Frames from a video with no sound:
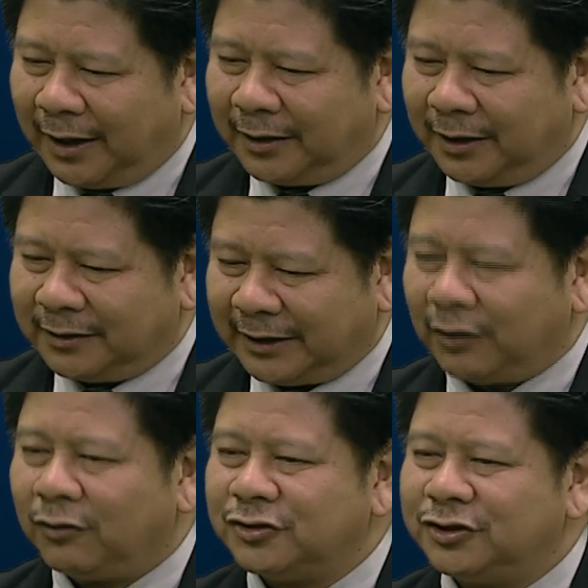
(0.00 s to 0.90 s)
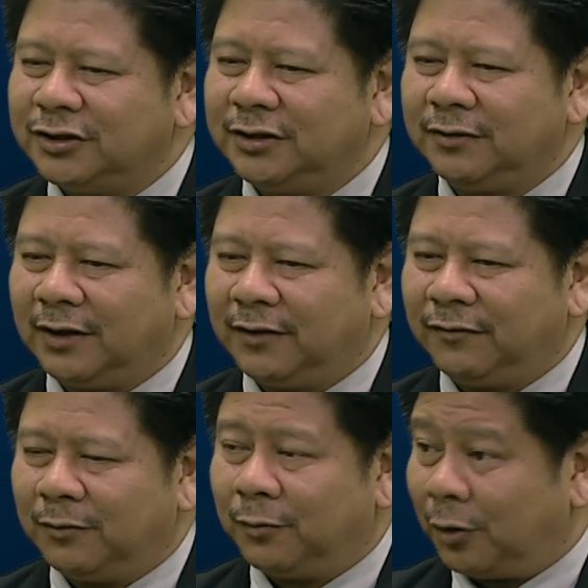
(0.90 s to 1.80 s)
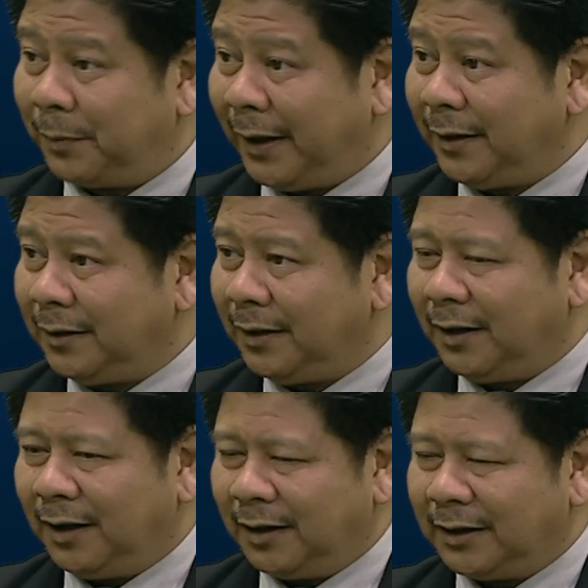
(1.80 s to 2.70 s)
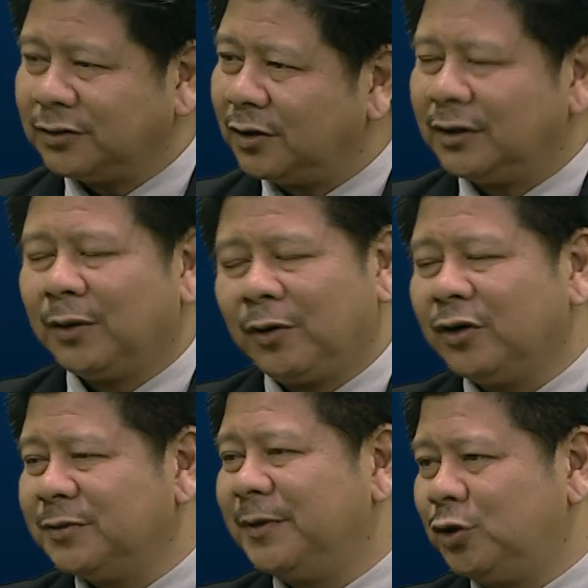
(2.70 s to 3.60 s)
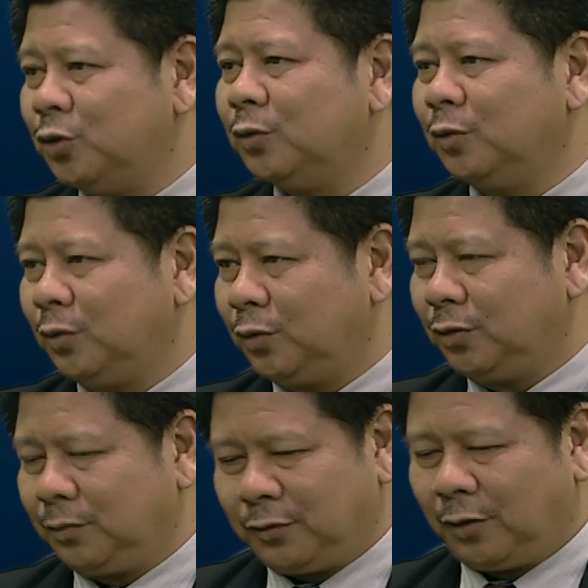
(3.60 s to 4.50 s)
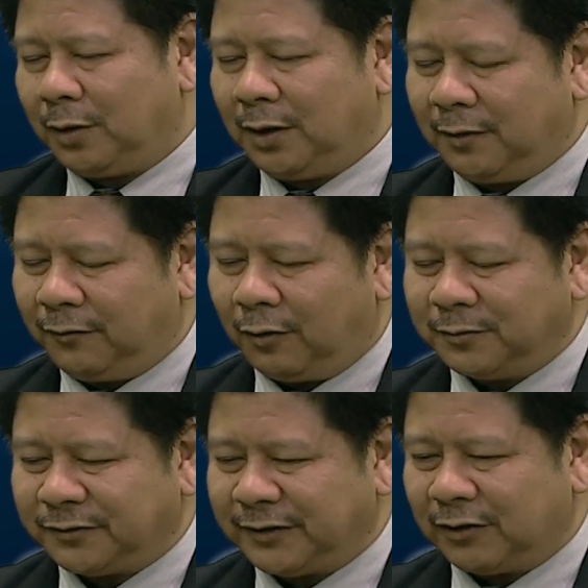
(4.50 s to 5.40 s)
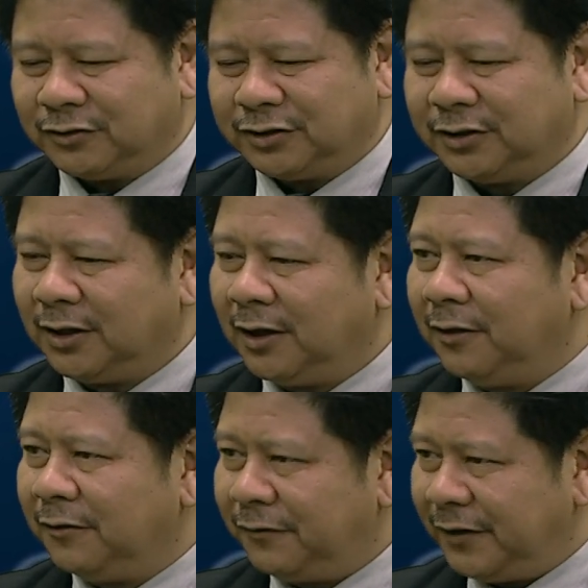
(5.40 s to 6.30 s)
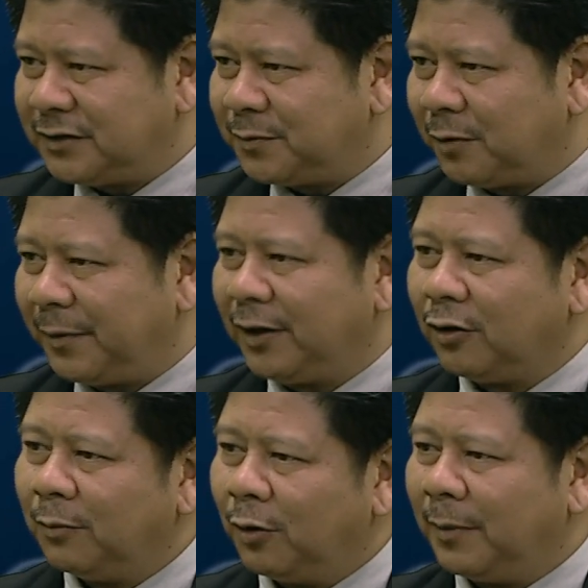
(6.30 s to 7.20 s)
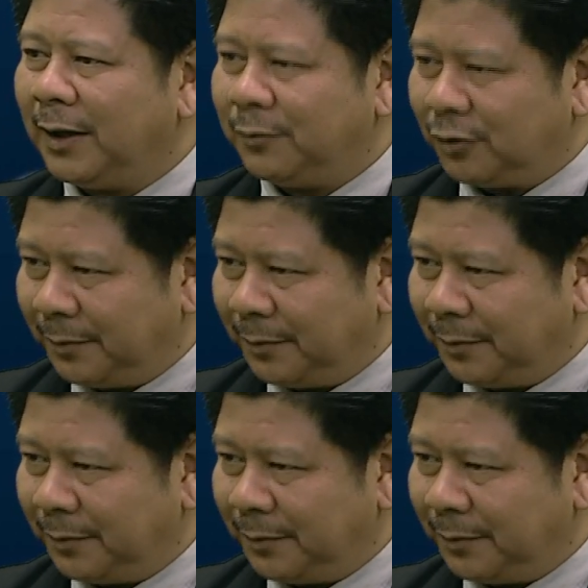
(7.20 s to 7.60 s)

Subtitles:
and in technology for broadband, there will always be two forms of technology: fixed broadband or mobile